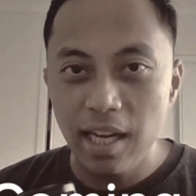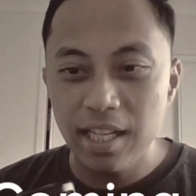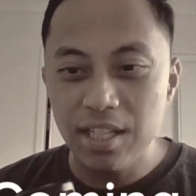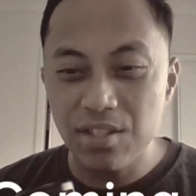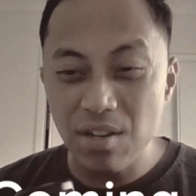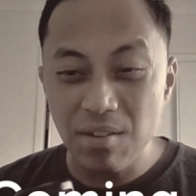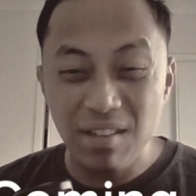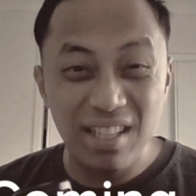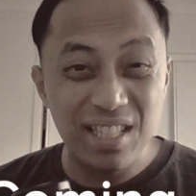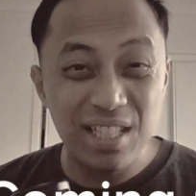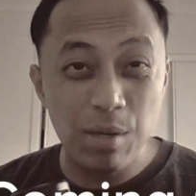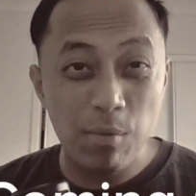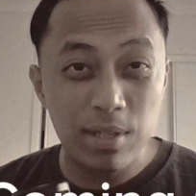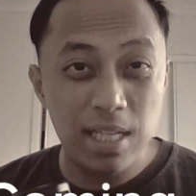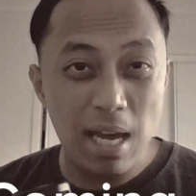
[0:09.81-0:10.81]
and so let's
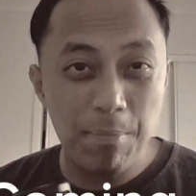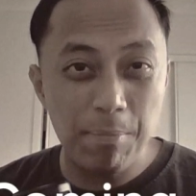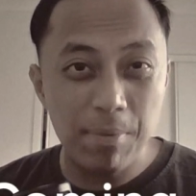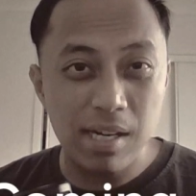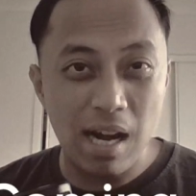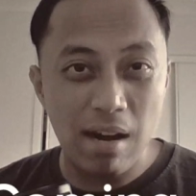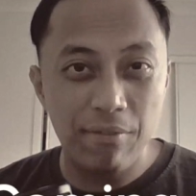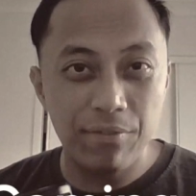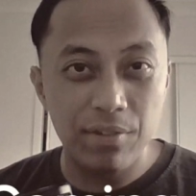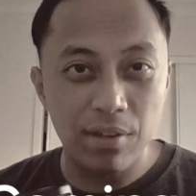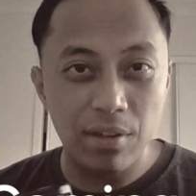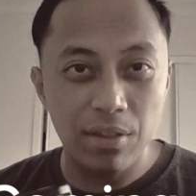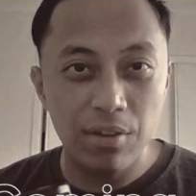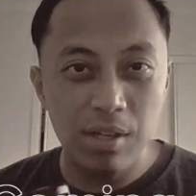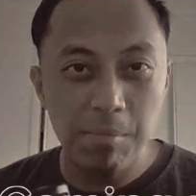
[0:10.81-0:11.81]
see what's happened
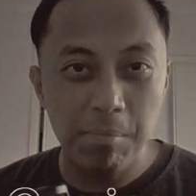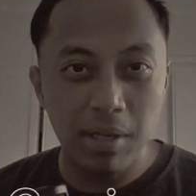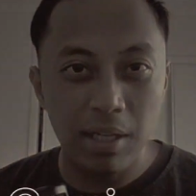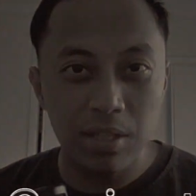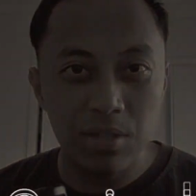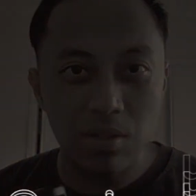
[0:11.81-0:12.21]
after 30 minutes